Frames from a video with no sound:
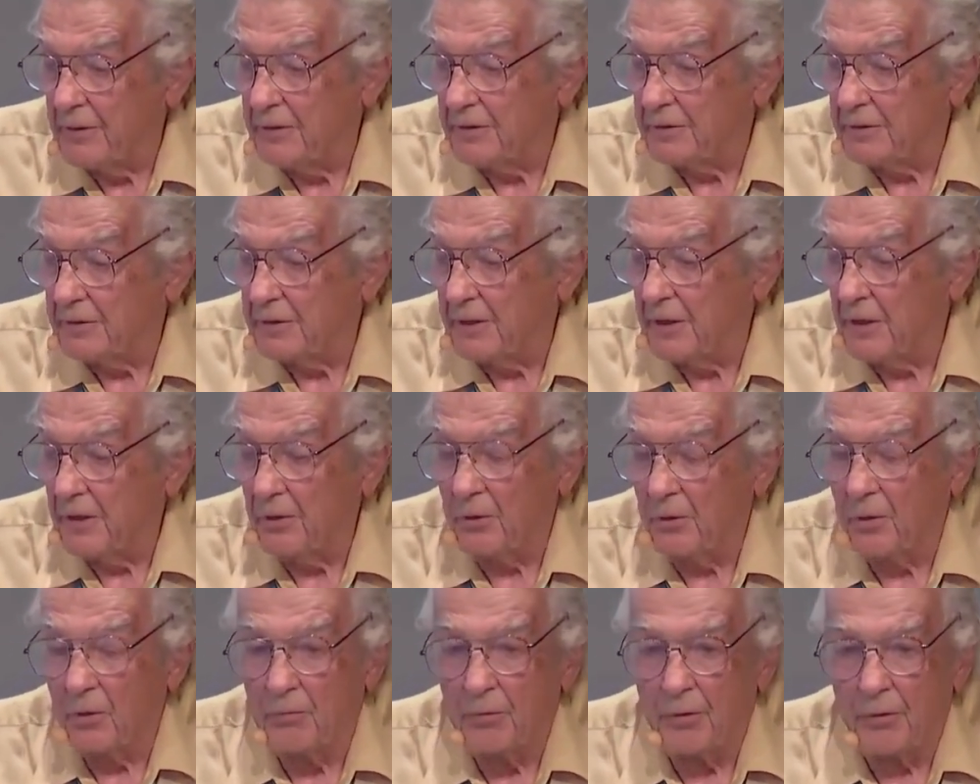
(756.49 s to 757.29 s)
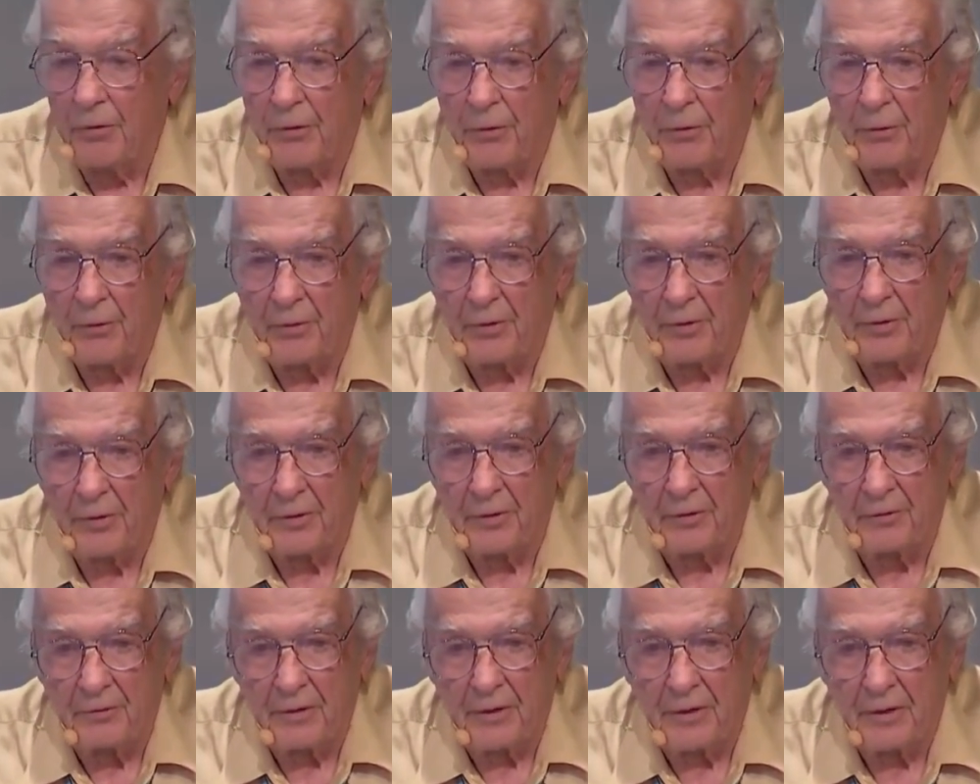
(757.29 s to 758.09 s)
each day over
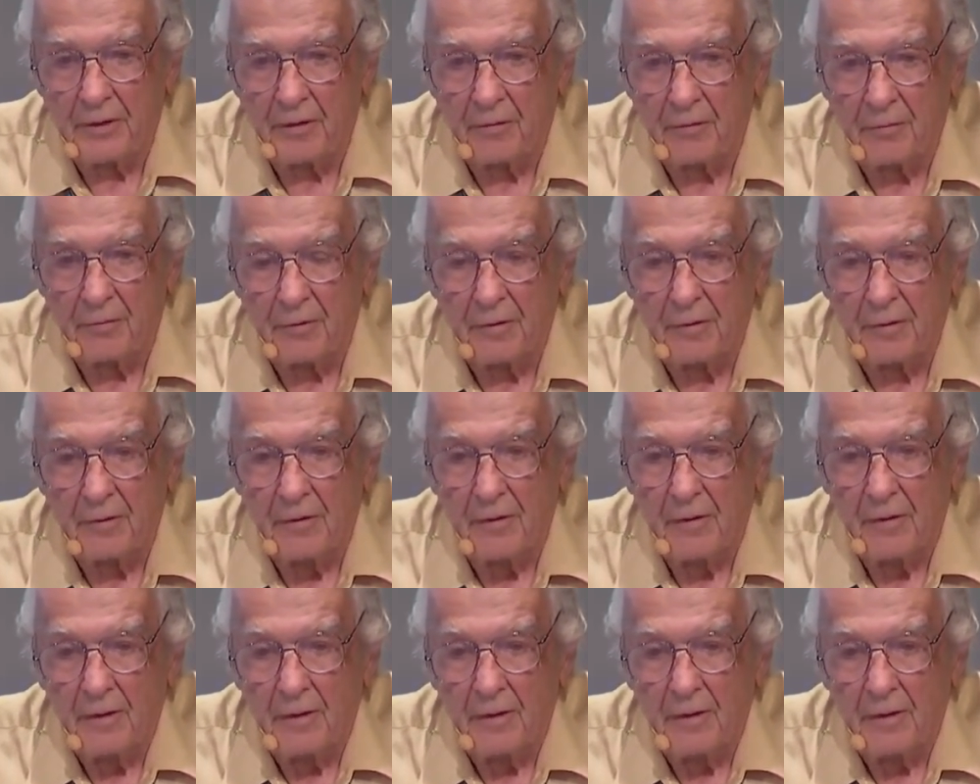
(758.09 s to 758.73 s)
30 degree Kelvin.